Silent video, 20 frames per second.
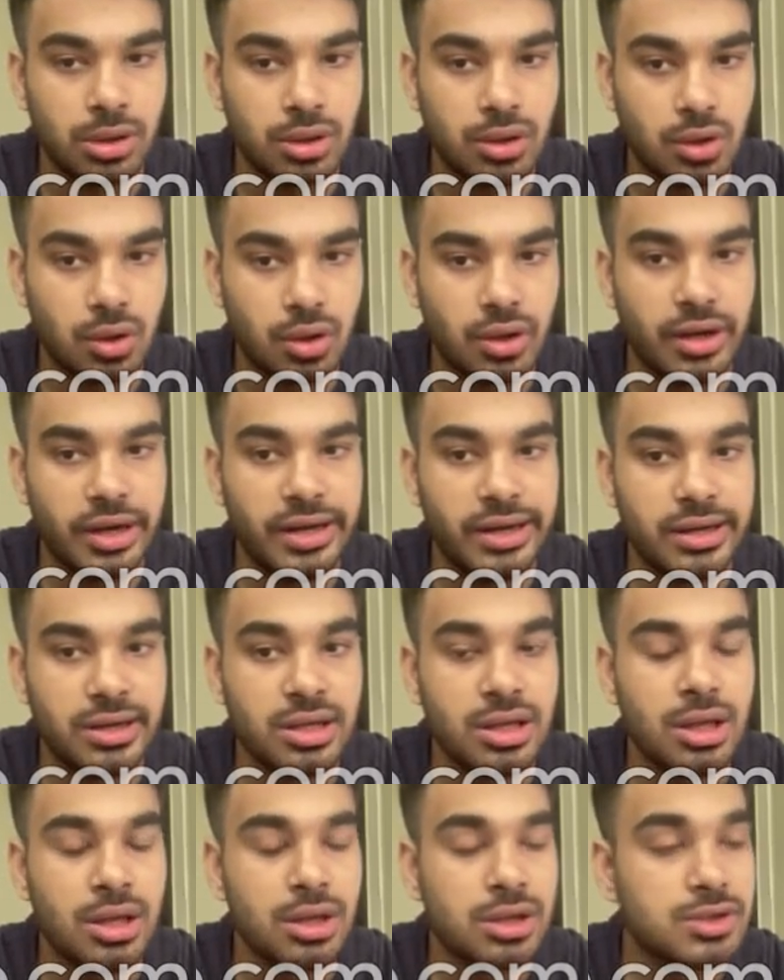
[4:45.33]
All right.
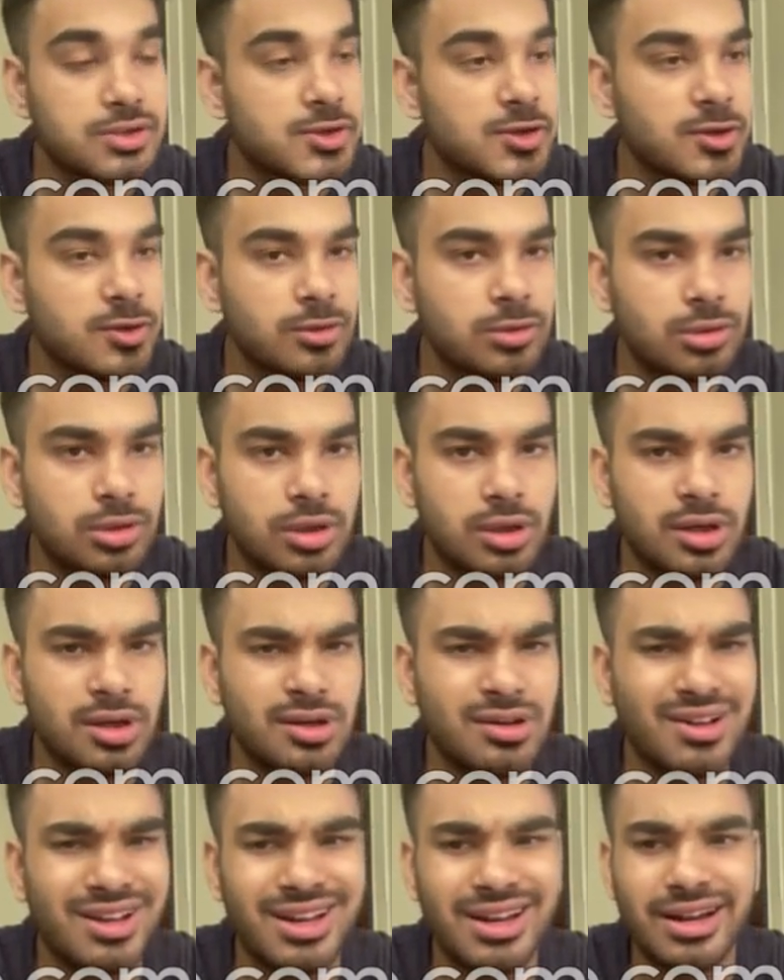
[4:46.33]
So
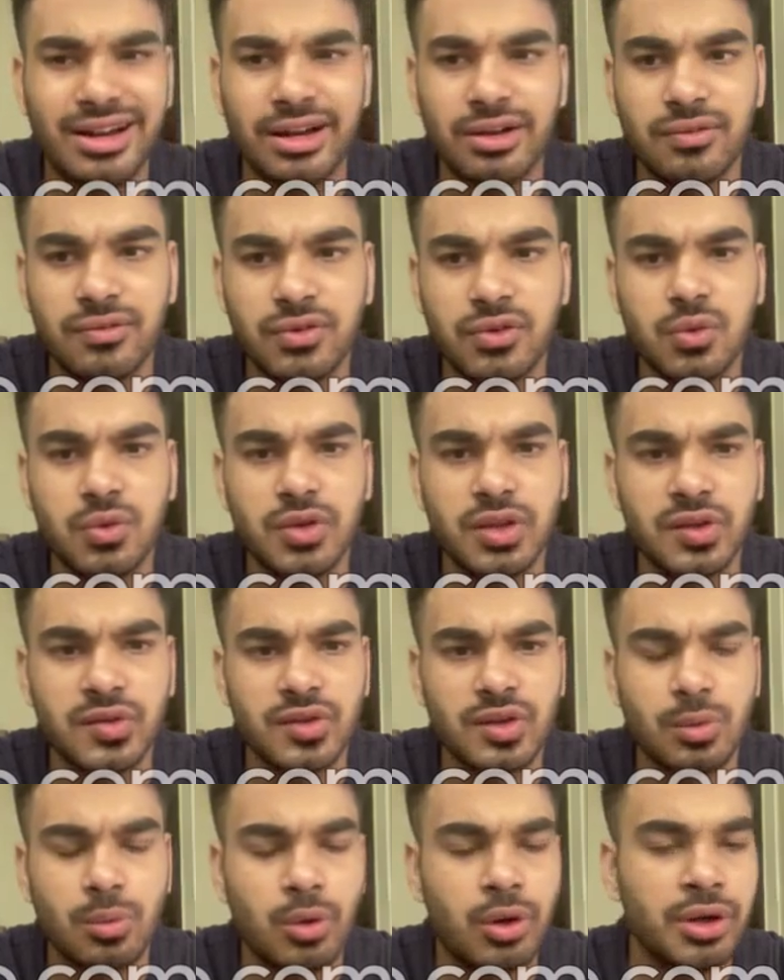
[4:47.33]
a little few things
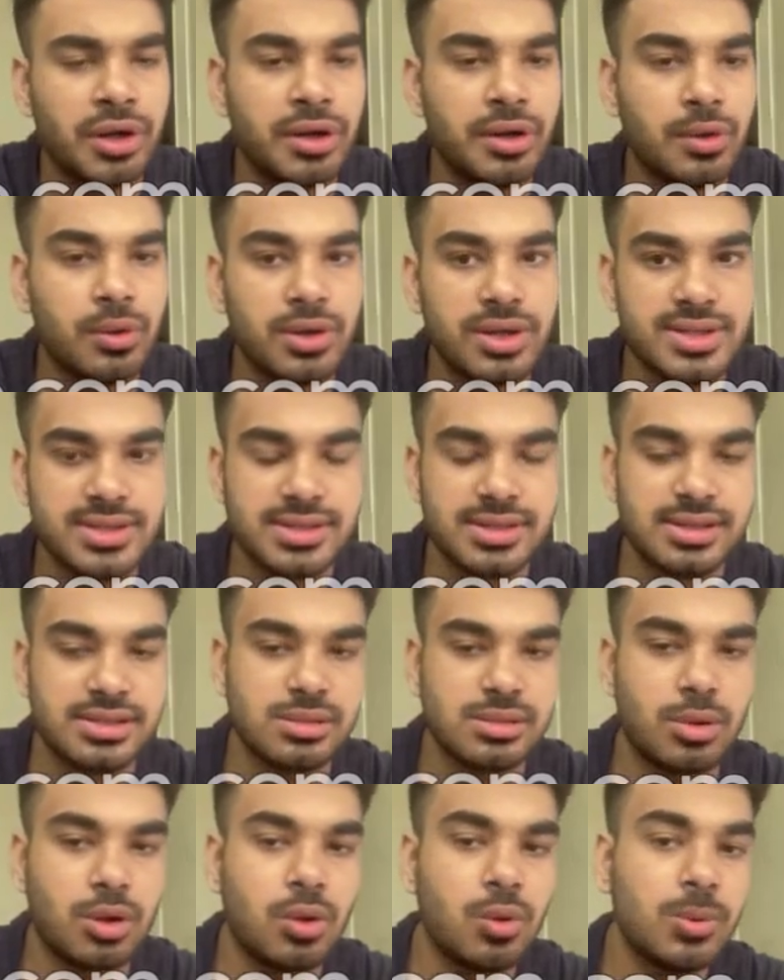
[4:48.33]
I wanted to discuss
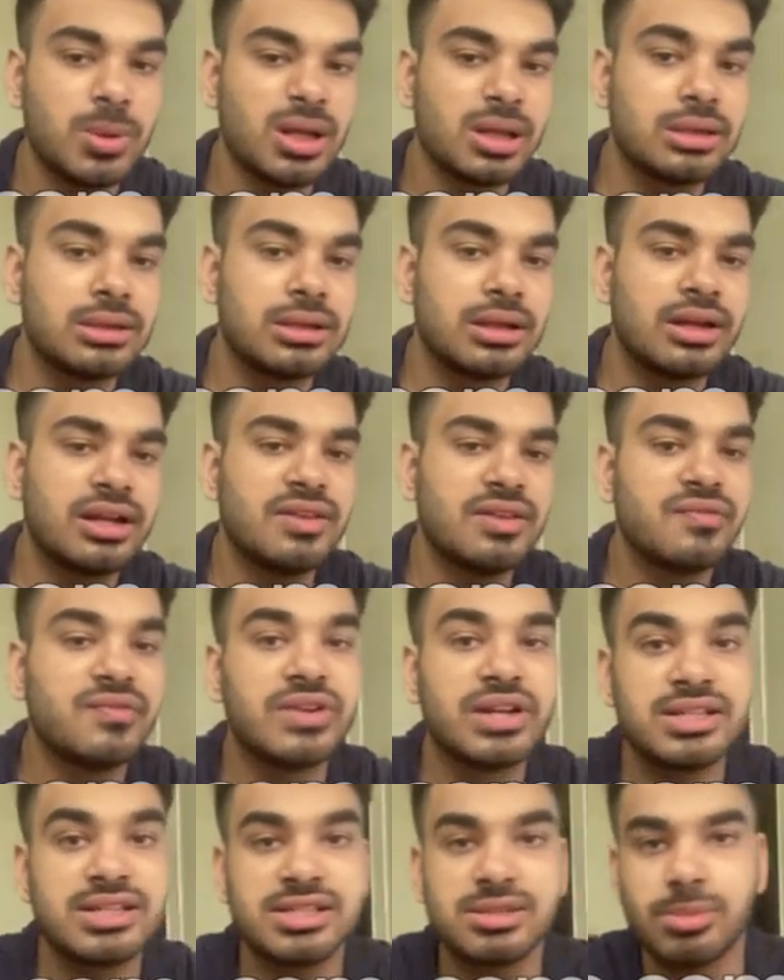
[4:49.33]
about the
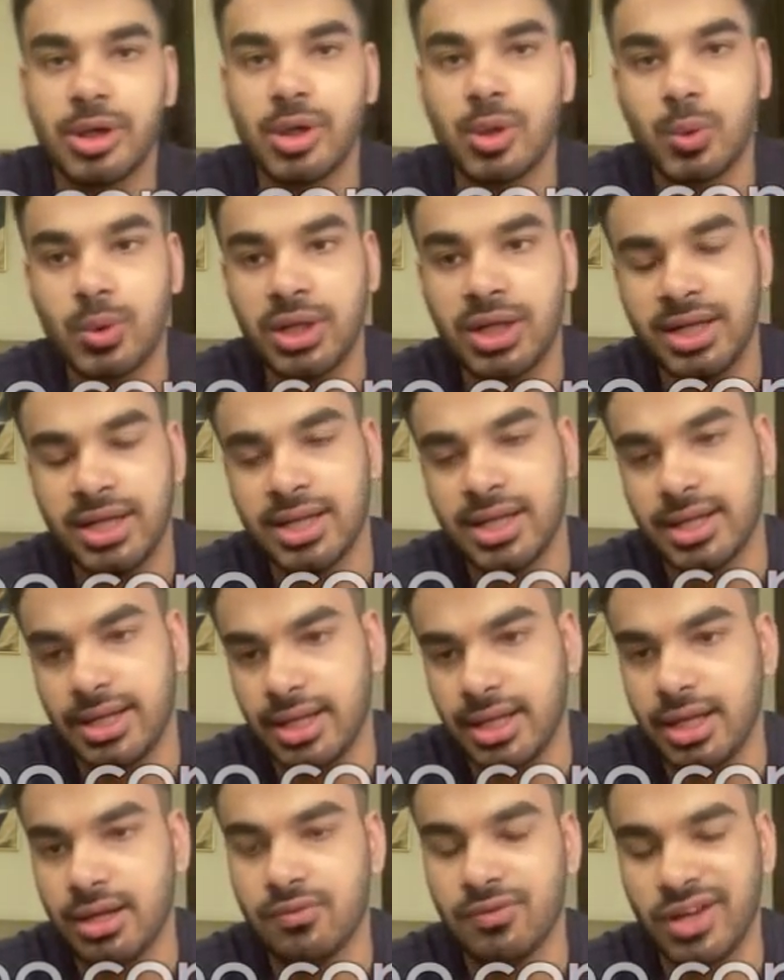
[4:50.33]
difference between an array
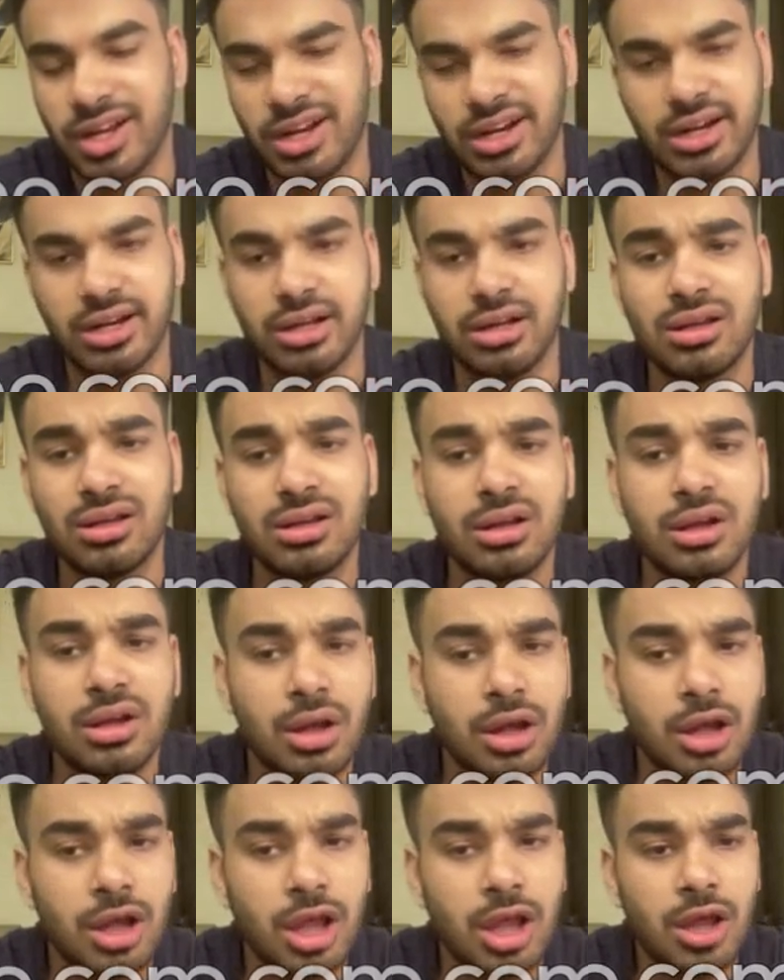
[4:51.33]
and vector.
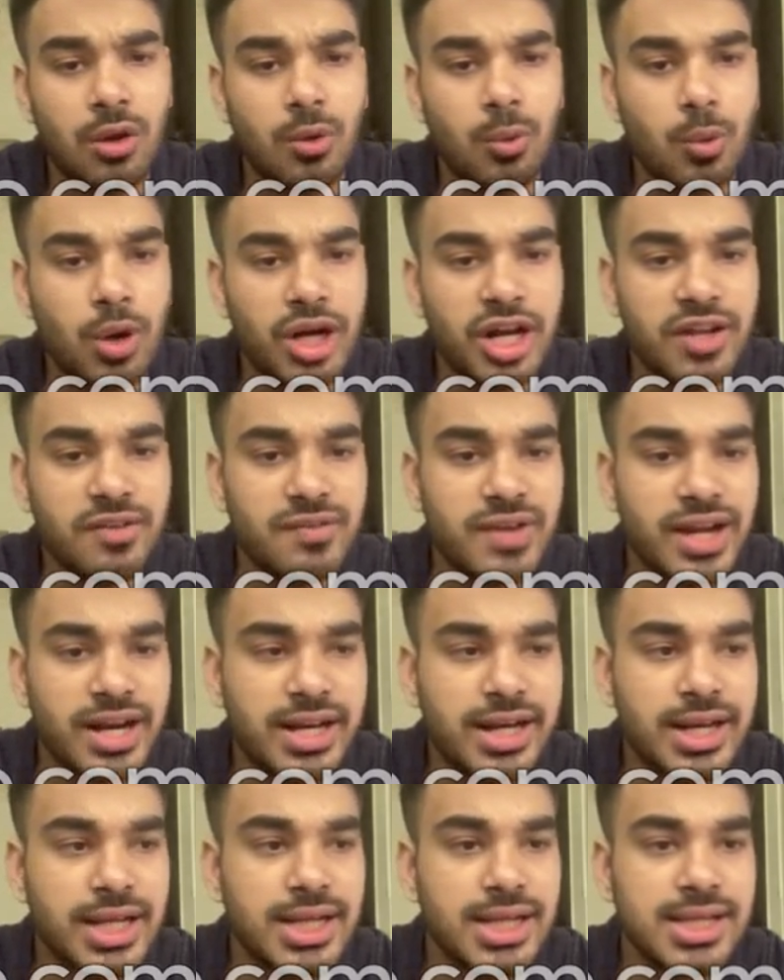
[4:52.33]
What a
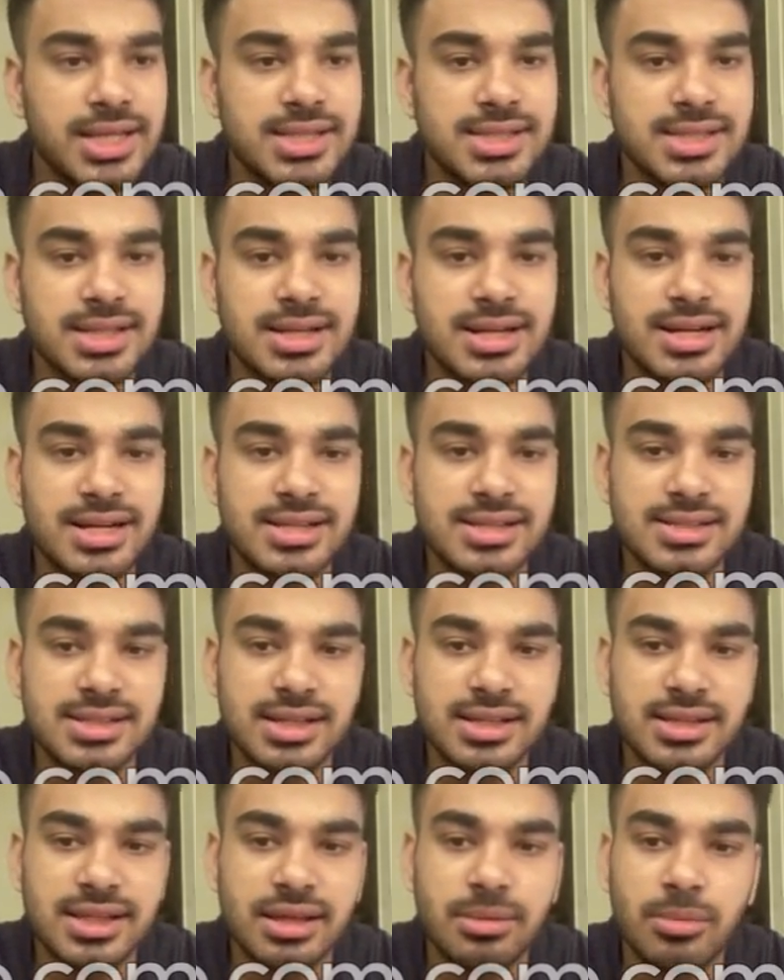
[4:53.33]
vector is, it is
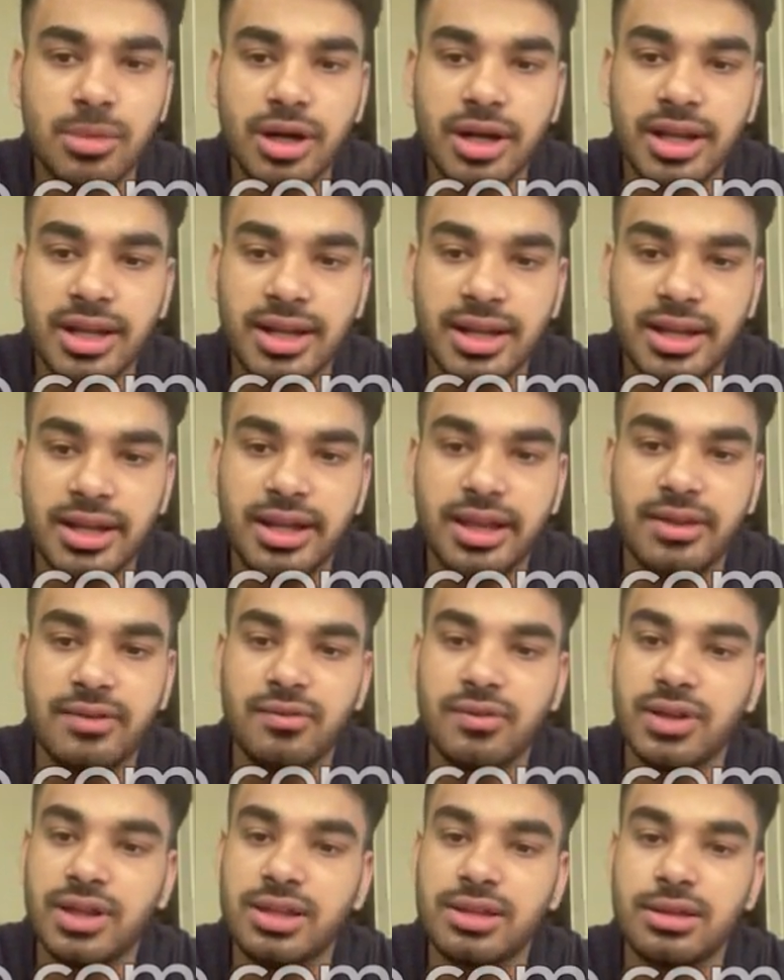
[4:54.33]
nothing but an array
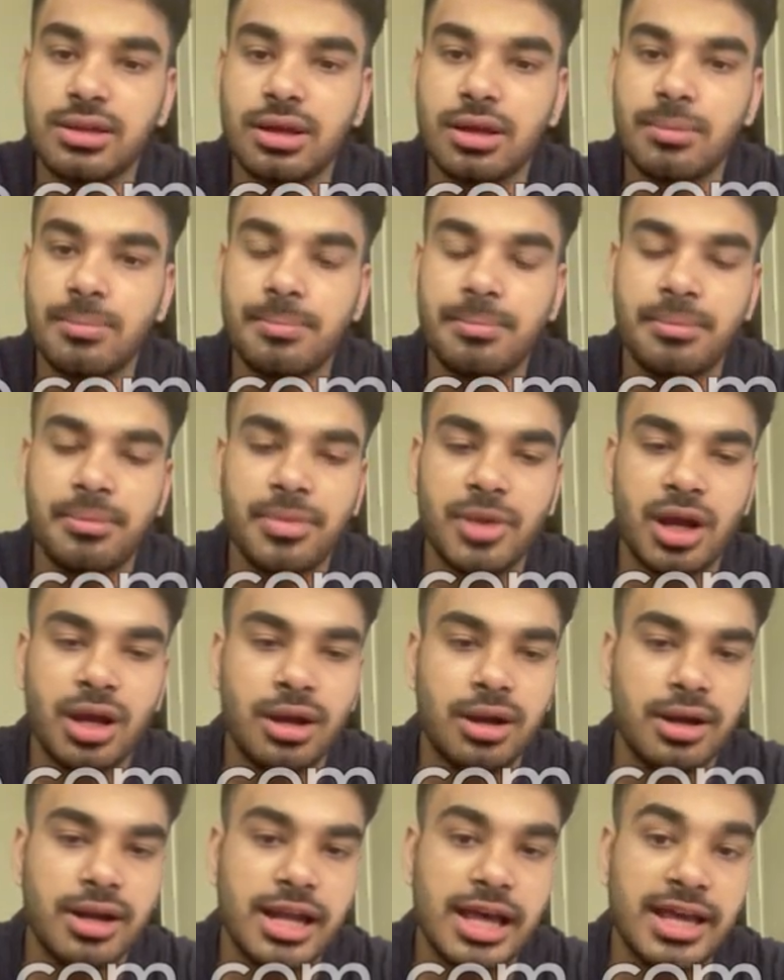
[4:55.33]
with
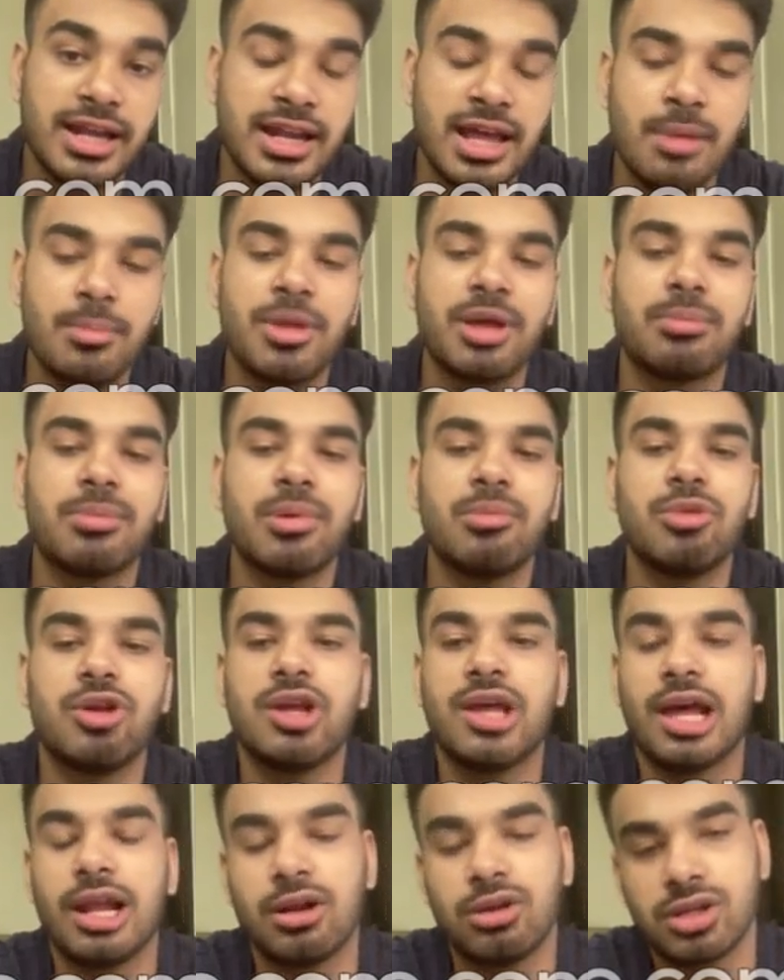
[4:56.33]
dynamic
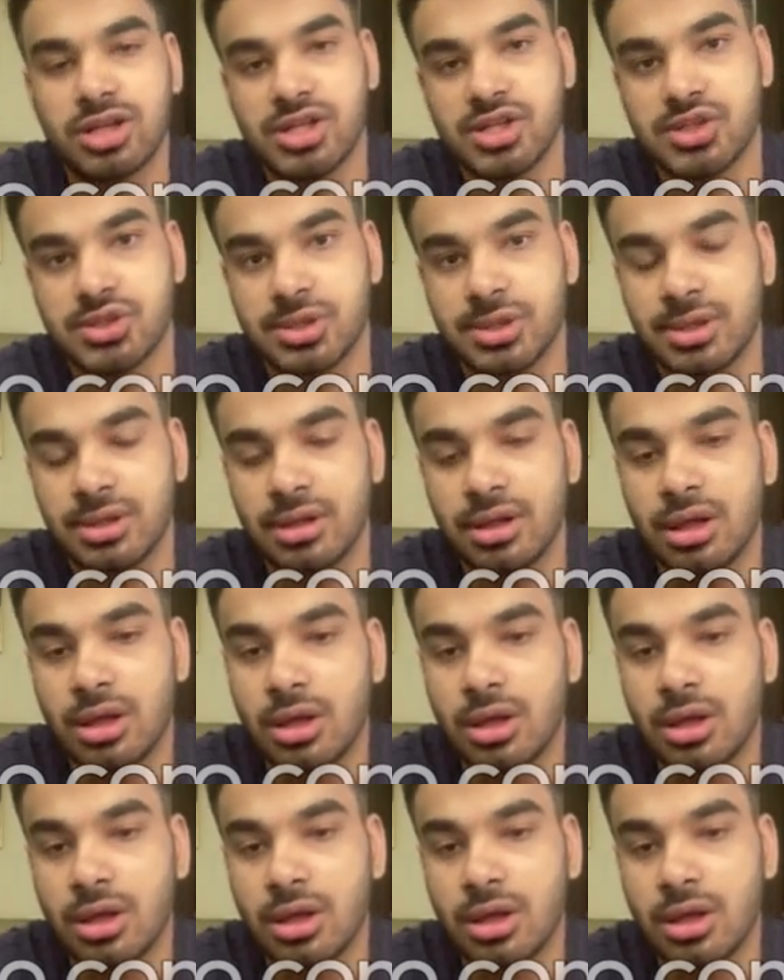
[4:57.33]
memory allocation.